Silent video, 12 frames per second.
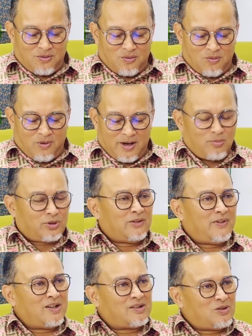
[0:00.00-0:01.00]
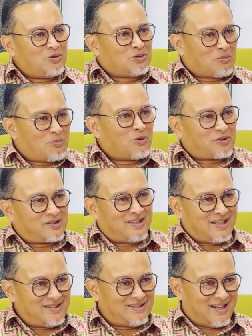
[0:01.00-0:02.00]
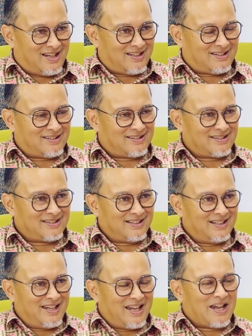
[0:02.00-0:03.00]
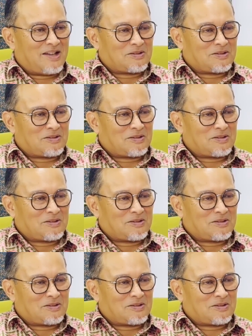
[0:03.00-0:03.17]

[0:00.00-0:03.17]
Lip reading: what motivates you the most these days as a